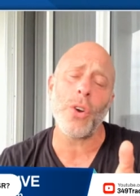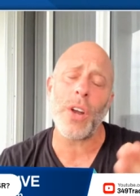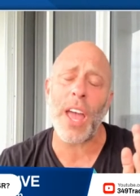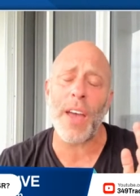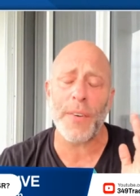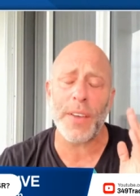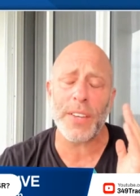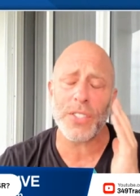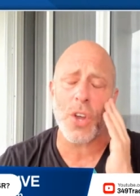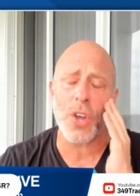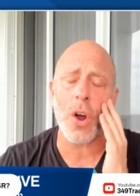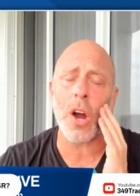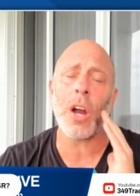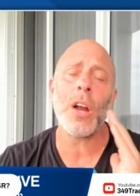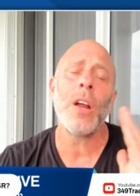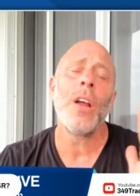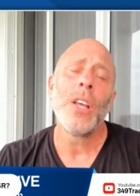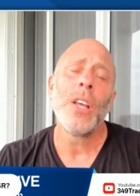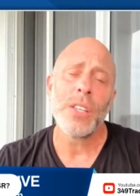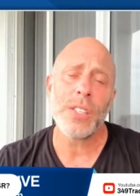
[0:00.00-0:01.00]
in FSR
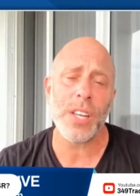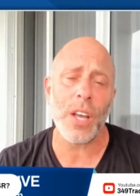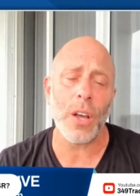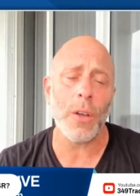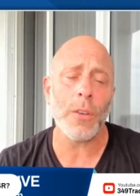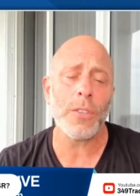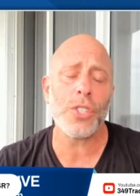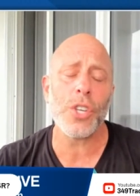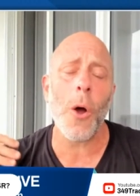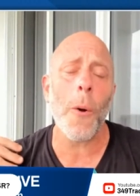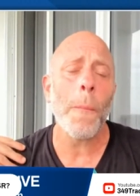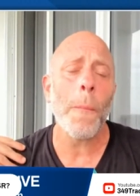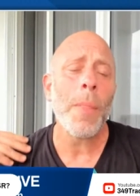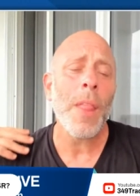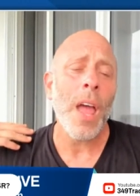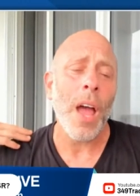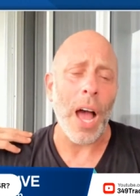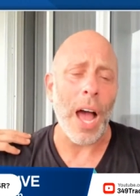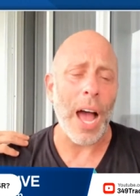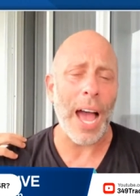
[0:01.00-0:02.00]
still. So
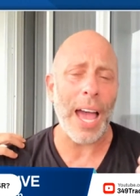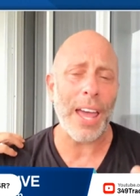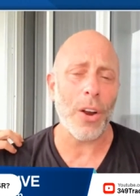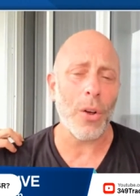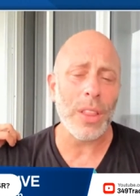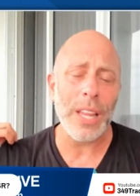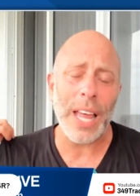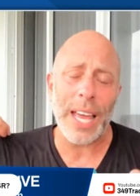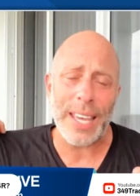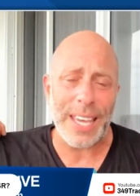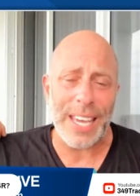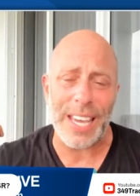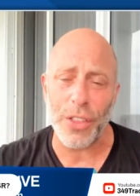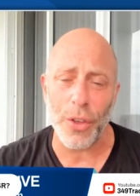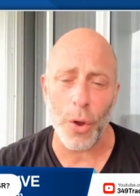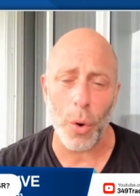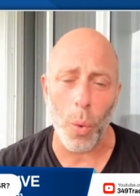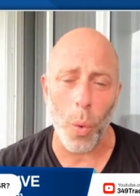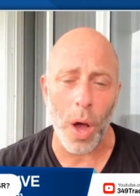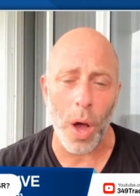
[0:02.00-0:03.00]
I don't like
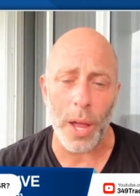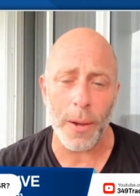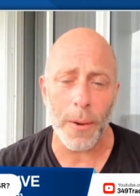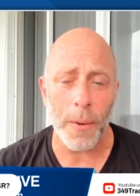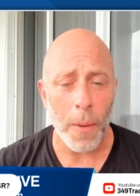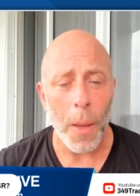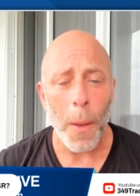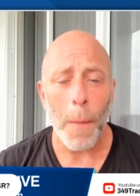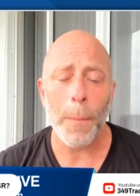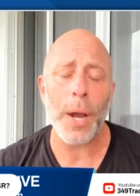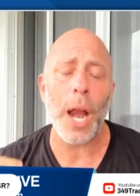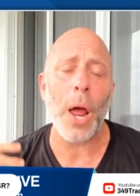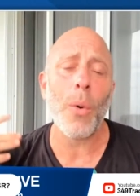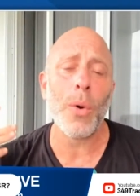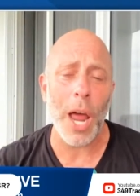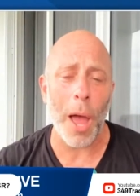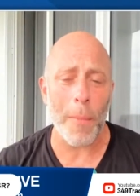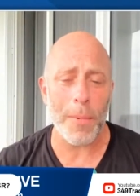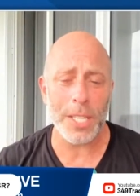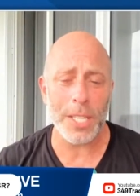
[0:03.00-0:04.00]
either one, but I would
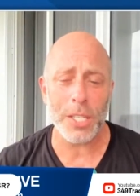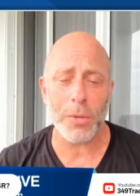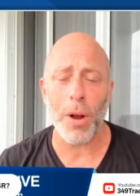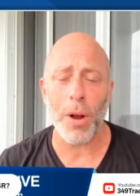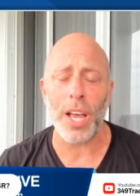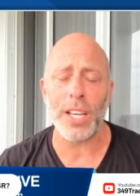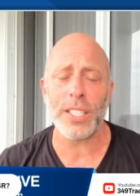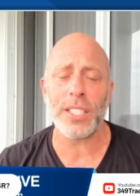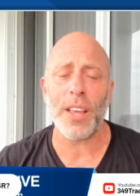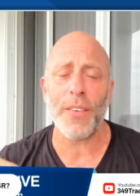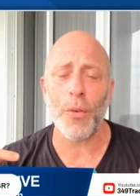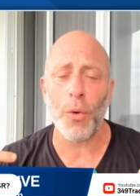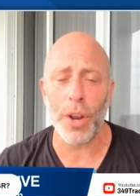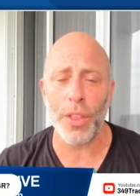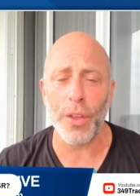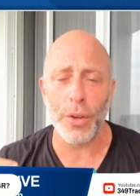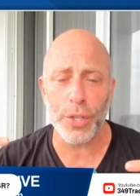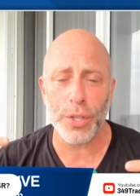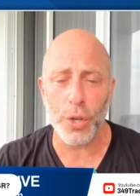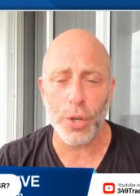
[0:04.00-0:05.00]
not be surprised if one of
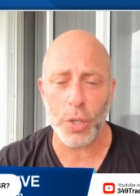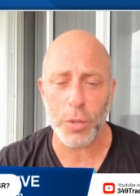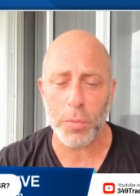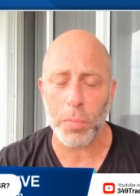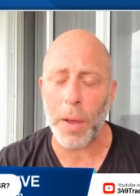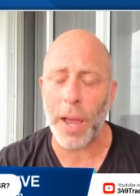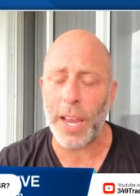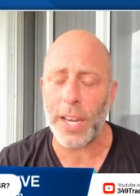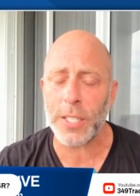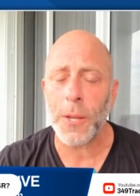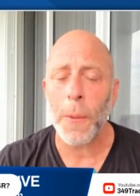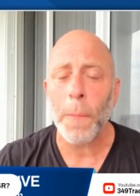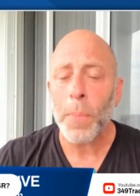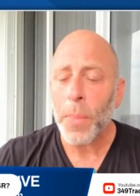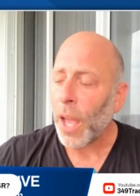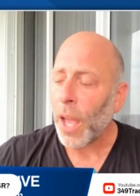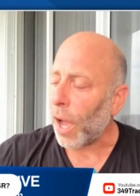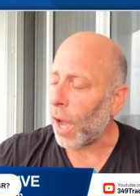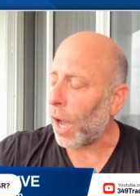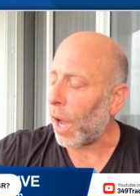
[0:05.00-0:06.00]
those two spikes.
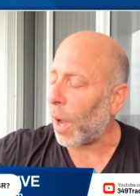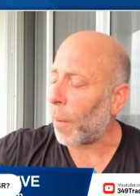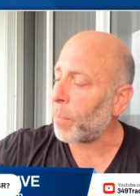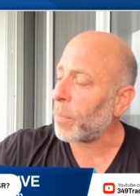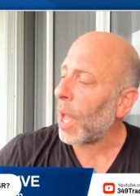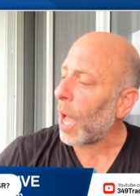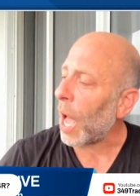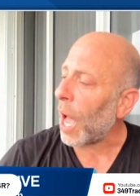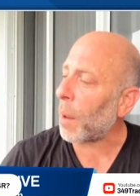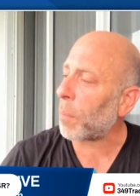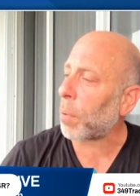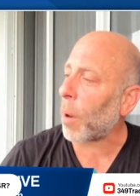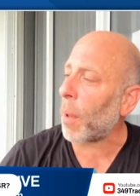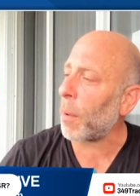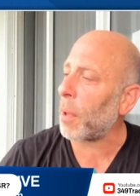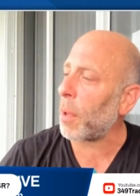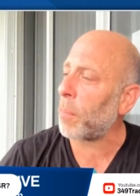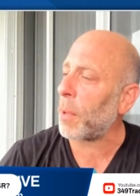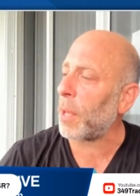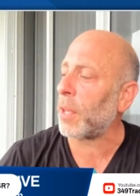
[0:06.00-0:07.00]
I'd
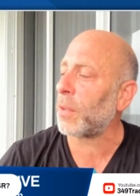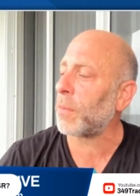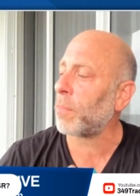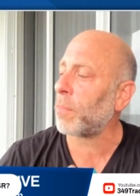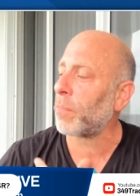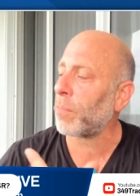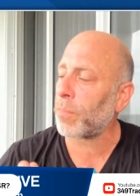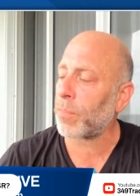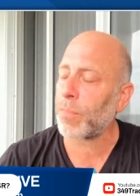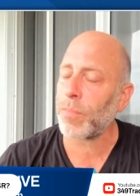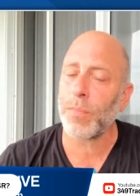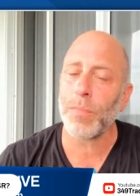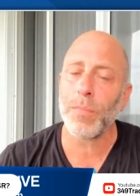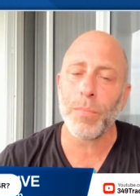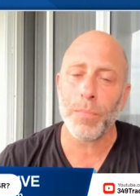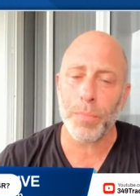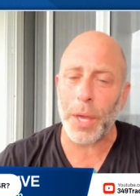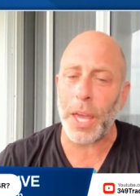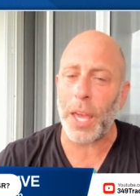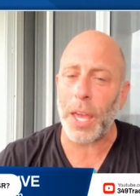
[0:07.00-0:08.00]
probably
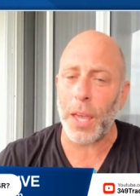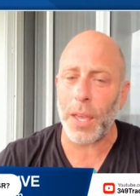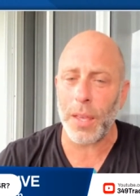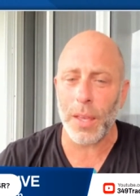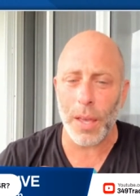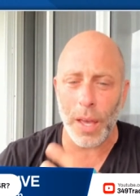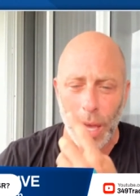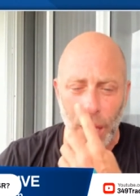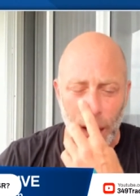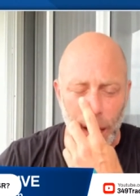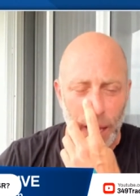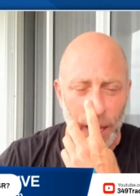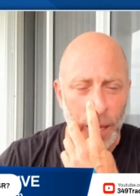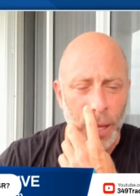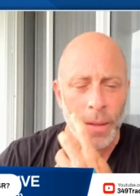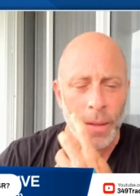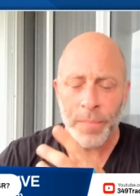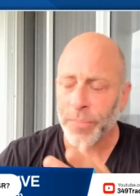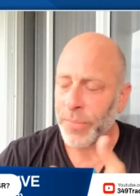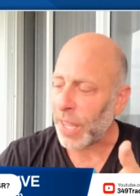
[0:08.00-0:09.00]

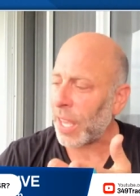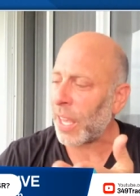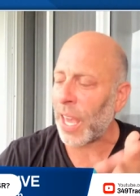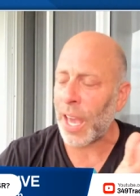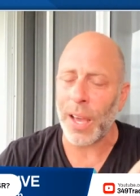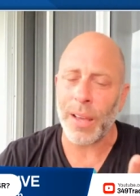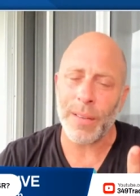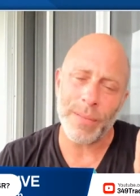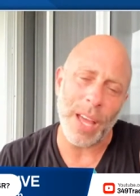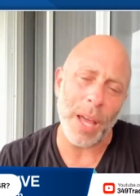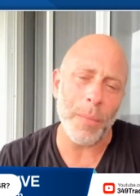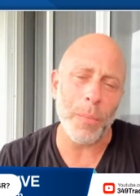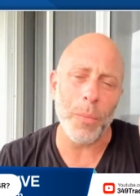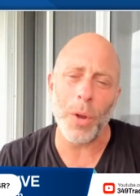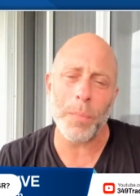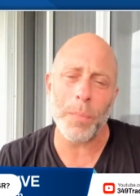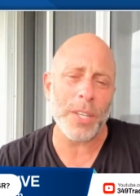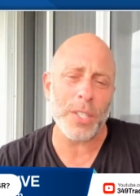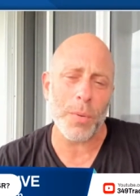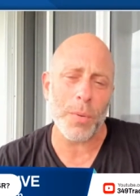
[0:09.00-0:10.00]
I
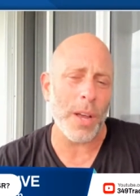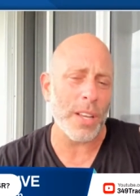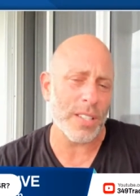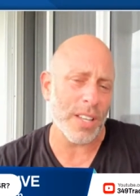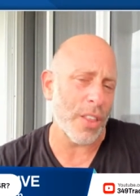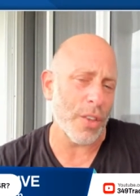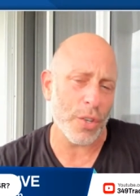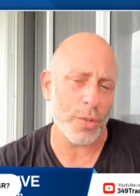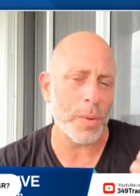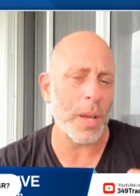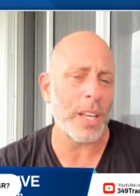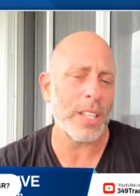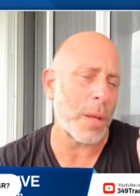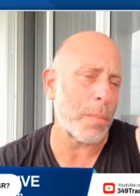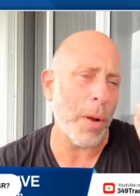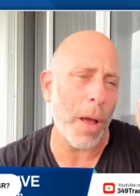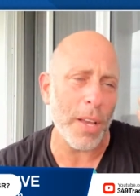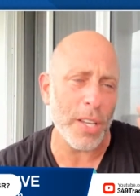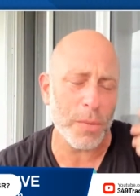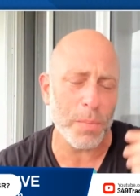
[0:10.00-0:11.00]
wouldn't be surprised if either spikes. They'd
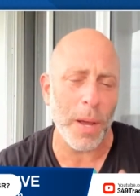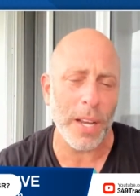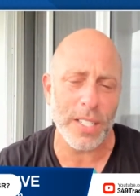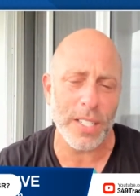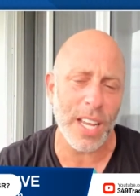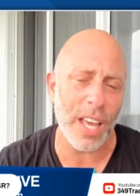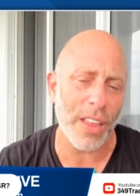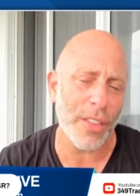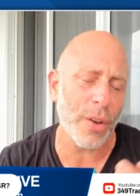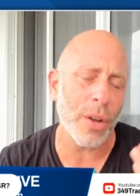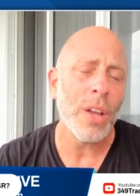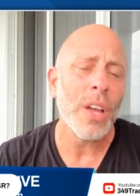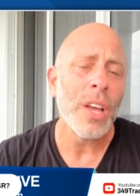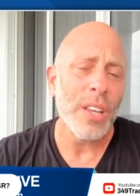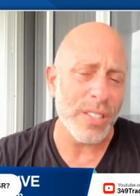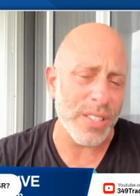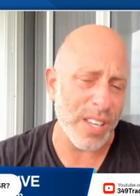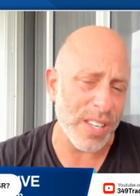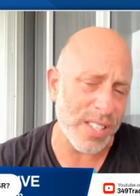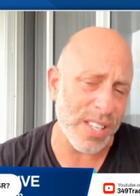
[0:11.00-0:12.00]
probably spike together.
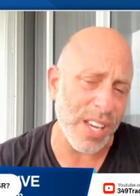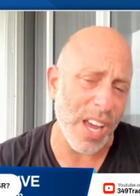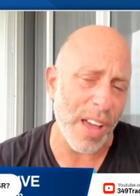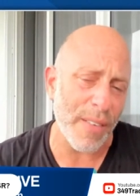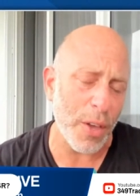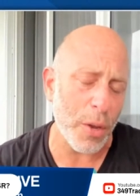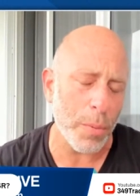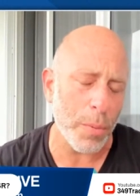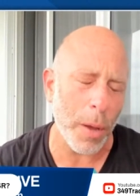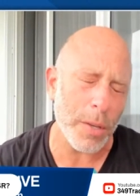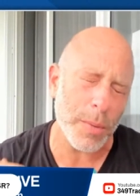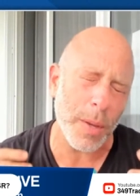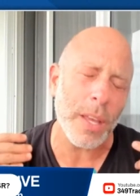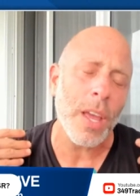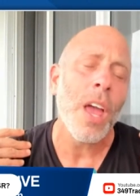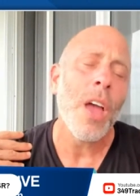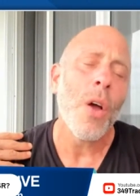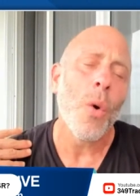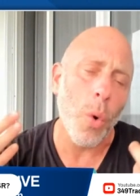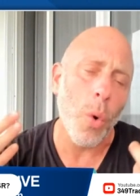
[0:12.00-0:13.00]
CCIV would probably spike.
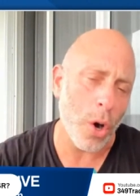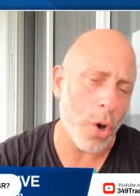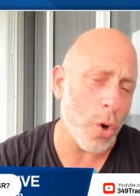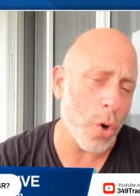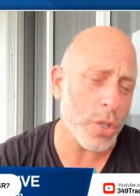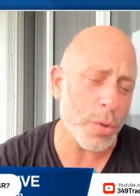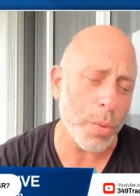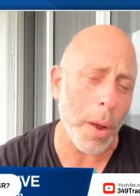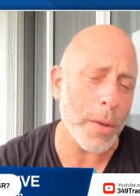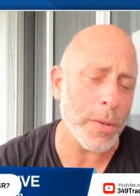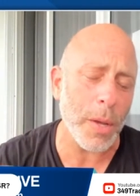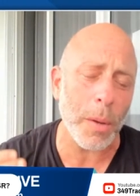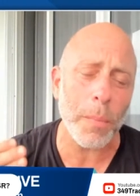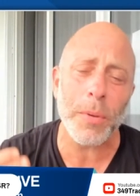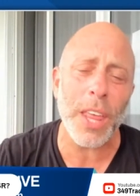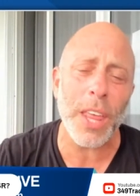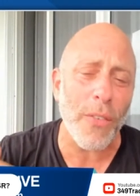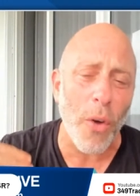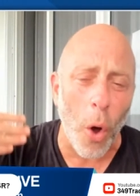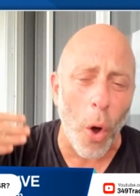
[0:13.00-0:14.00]
Workhorse would probably spike. But
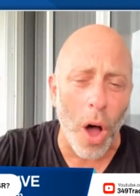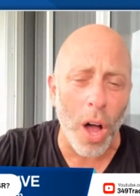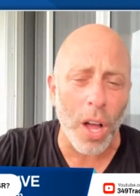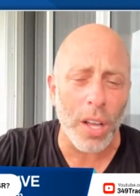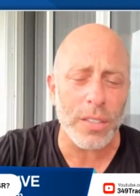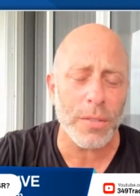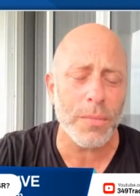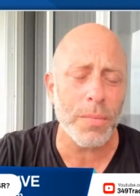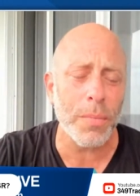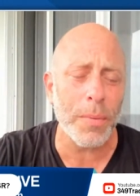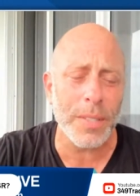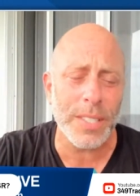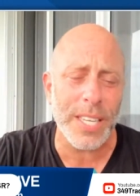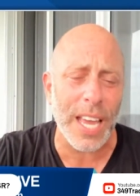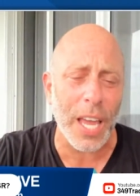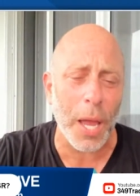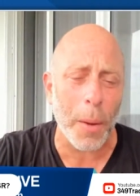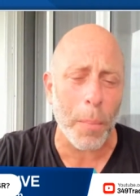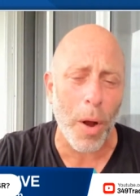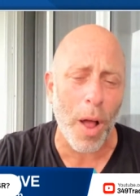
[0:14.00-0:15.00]
they've all been
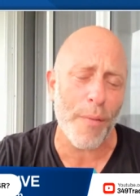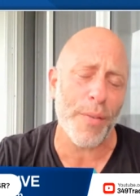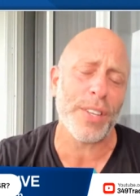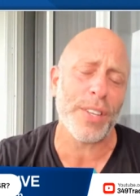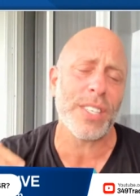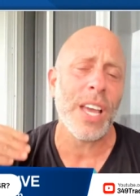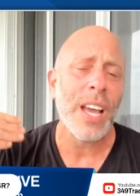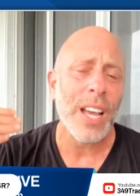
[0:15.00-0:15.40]
taking profits.